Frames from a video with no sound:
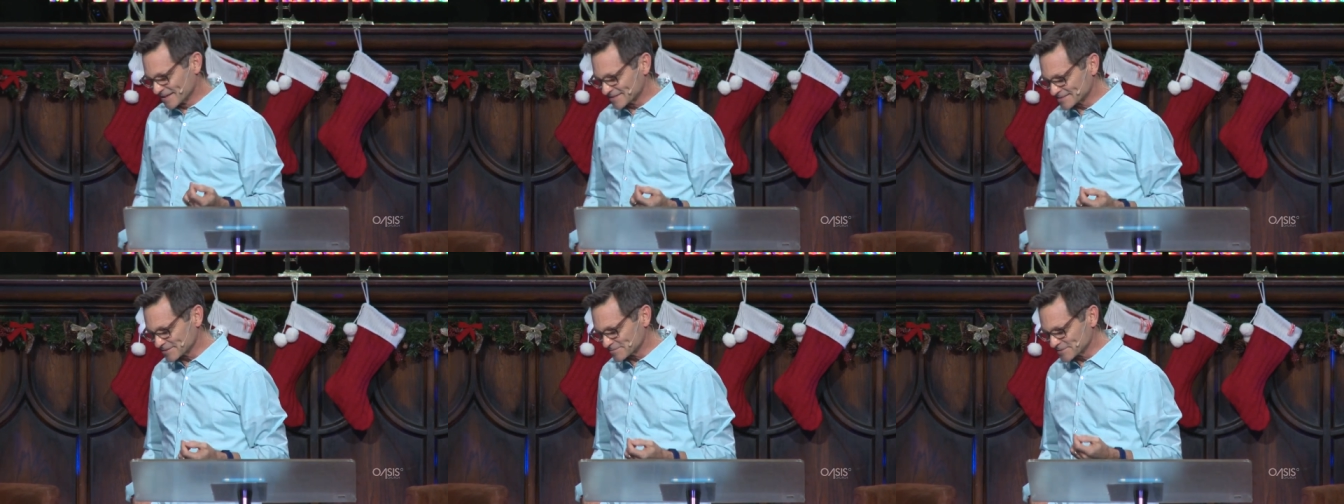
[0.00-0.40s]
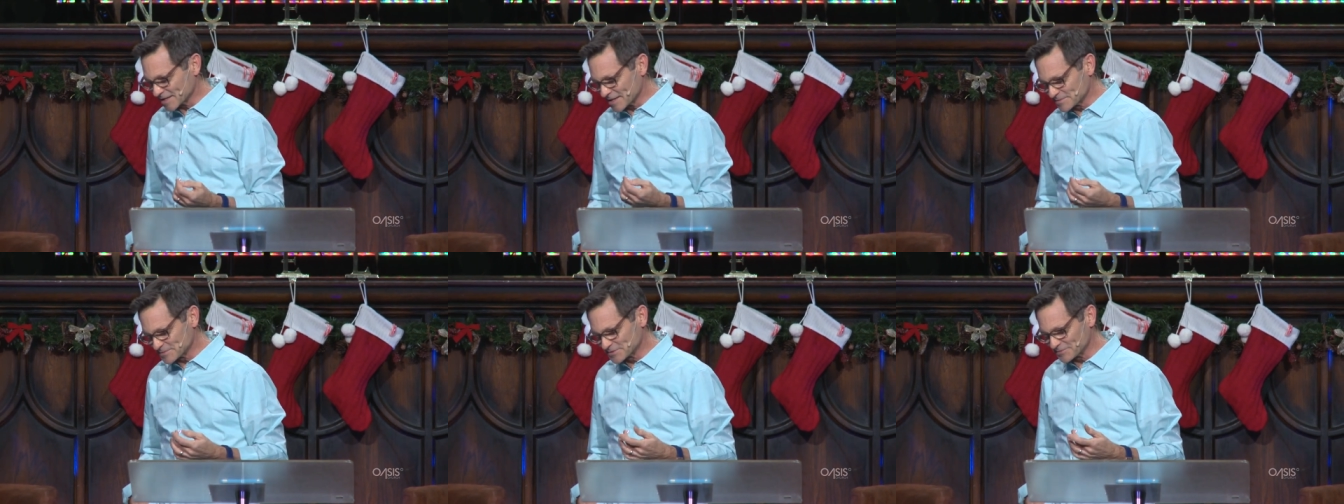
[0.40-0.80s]

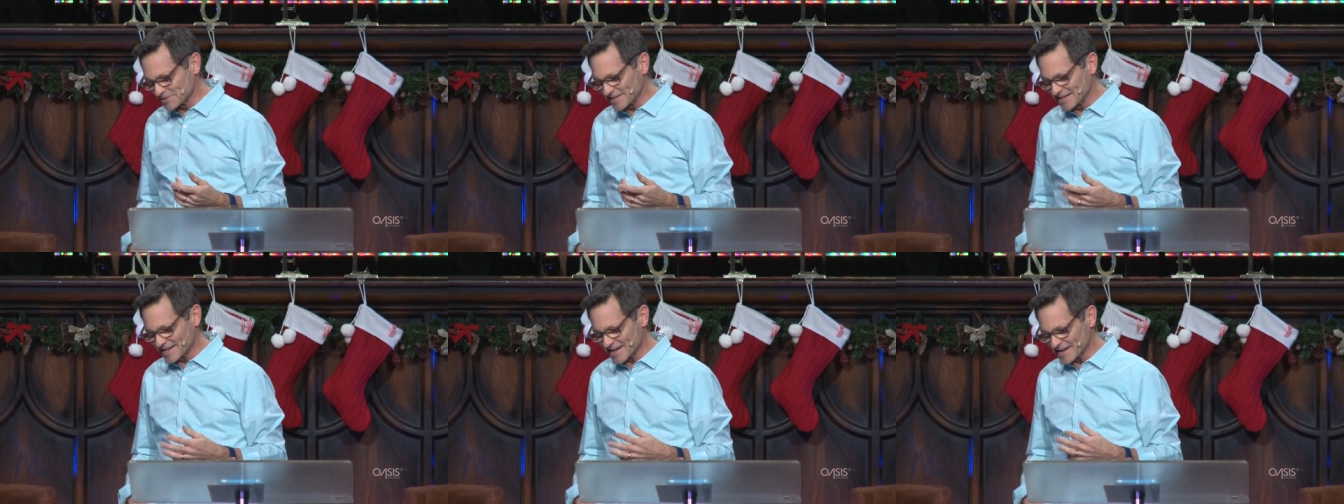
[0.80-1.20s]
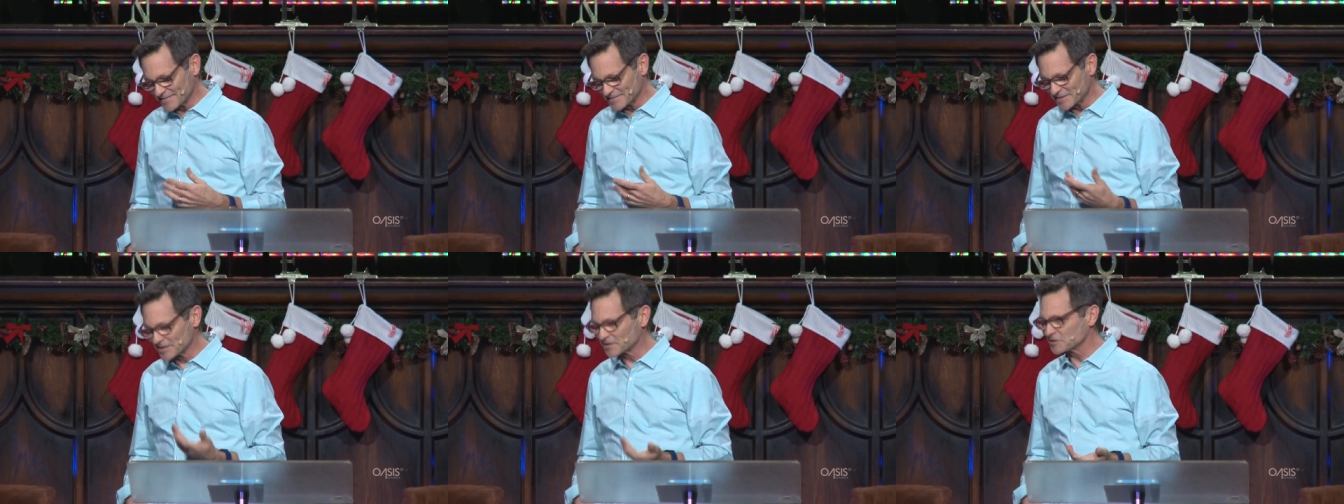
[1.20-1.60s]
Sometimes we
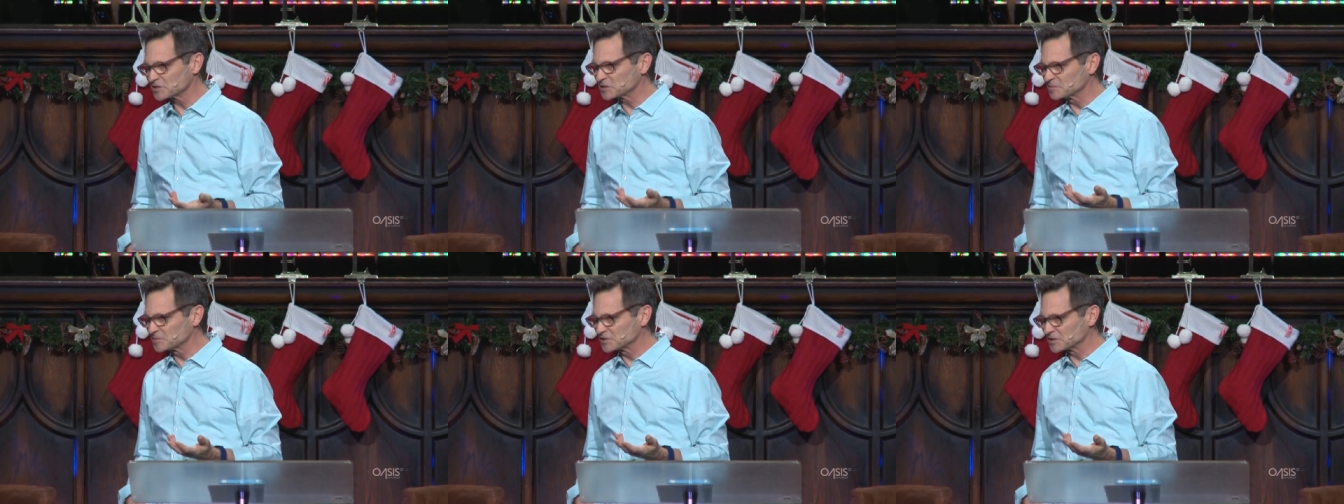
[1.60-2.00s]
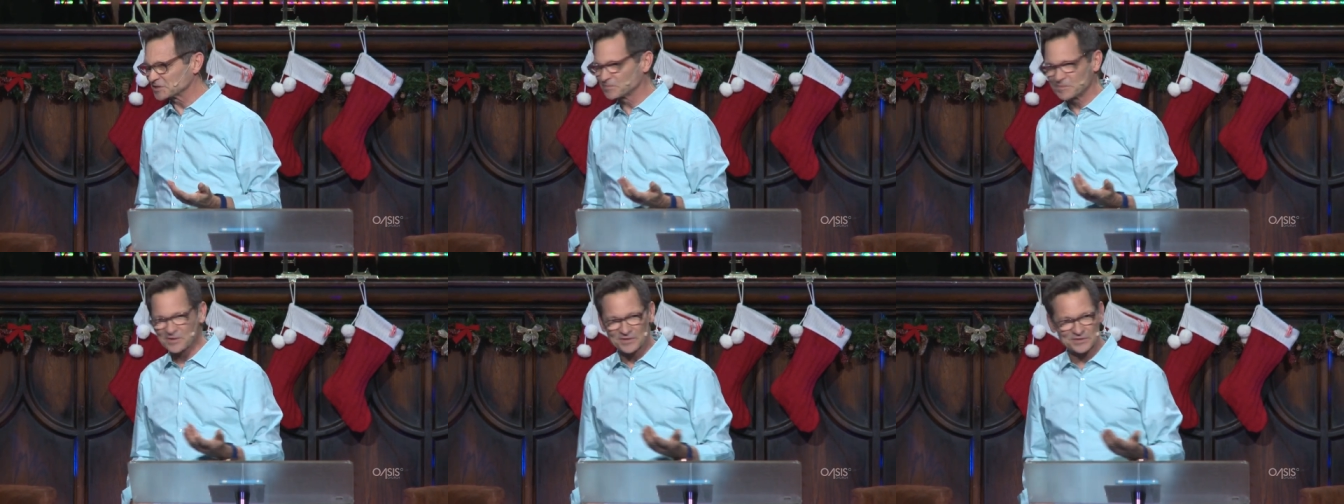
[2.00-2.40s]
have Christmas
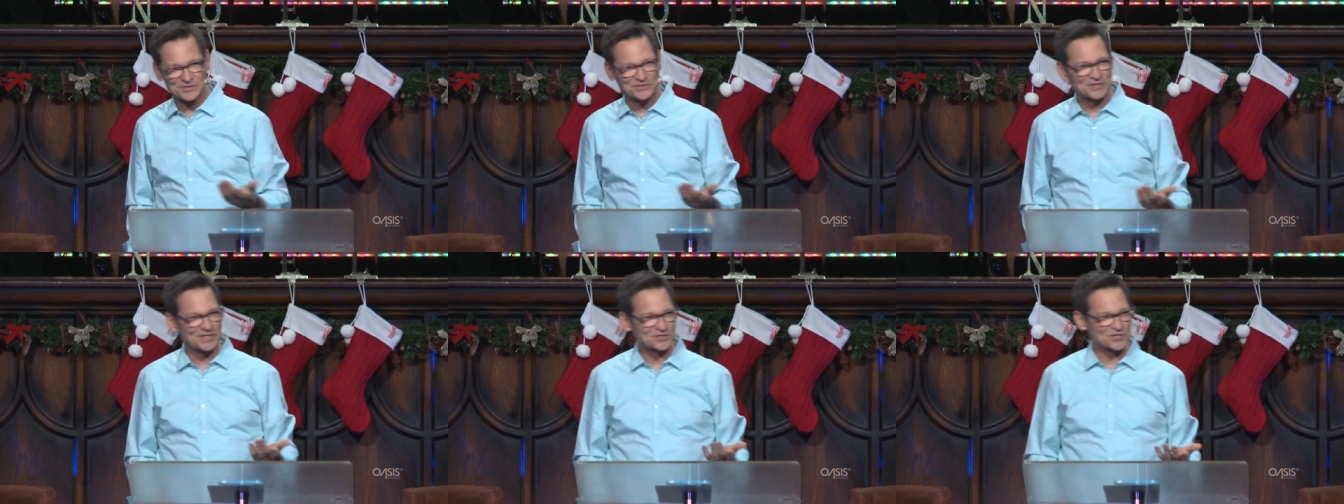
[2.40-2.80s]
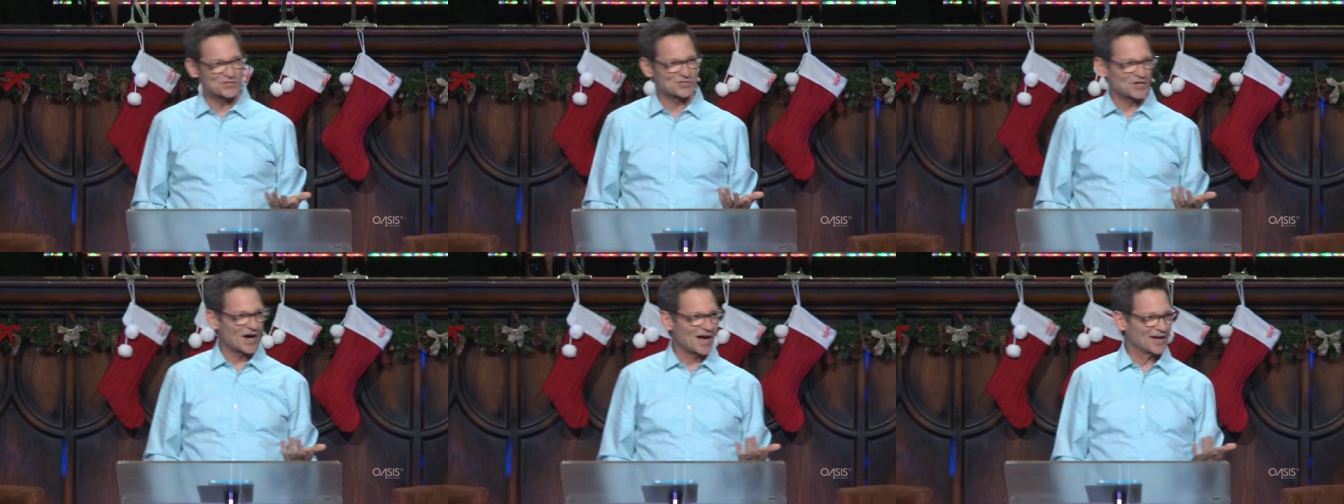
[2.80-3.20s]
experiences as a
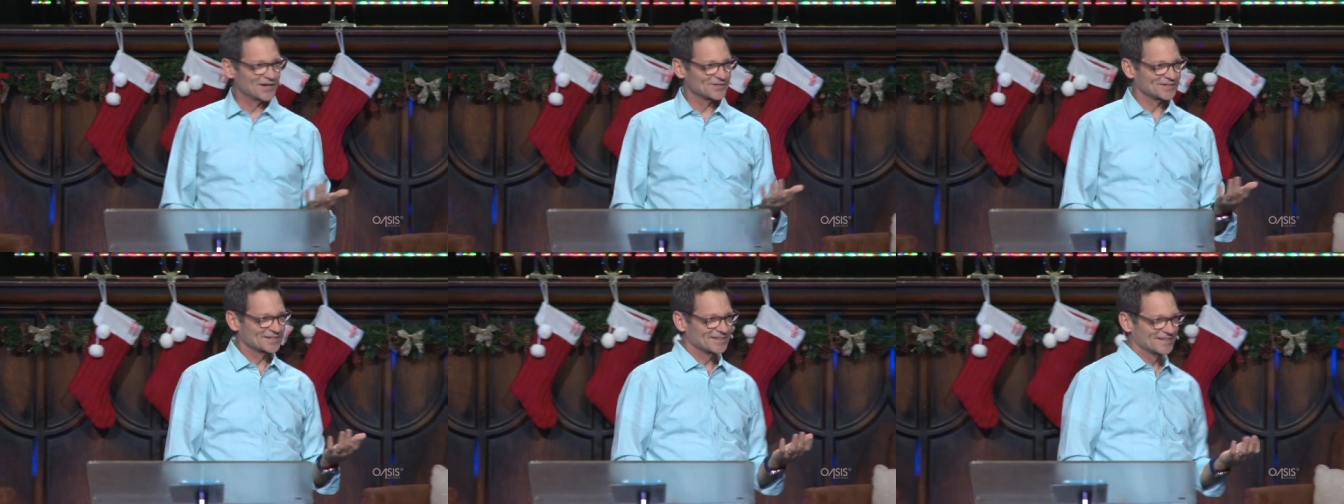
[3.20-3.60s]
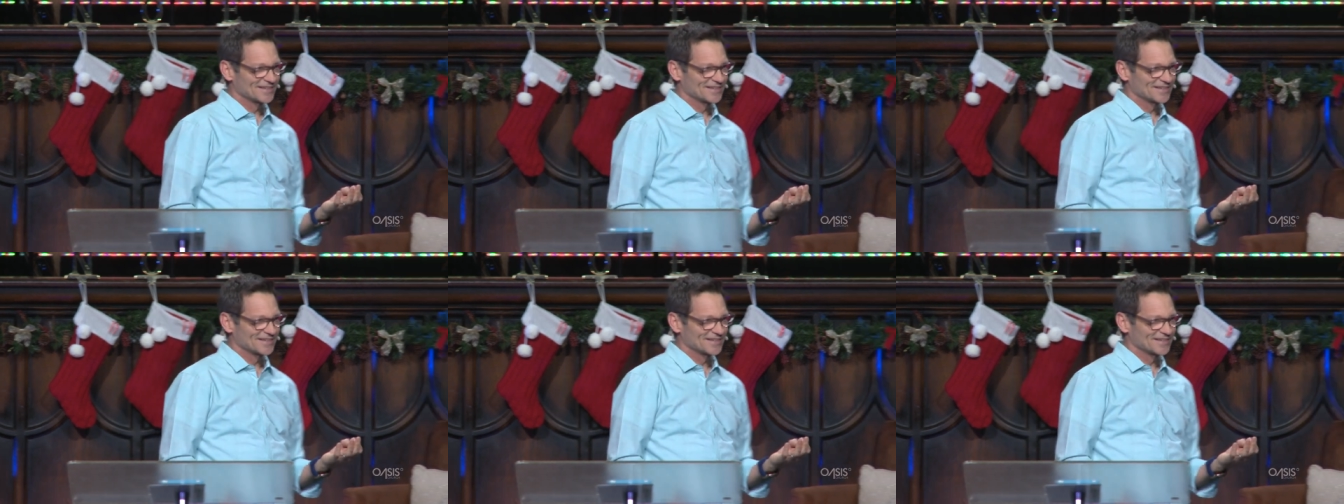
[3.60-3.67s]
child,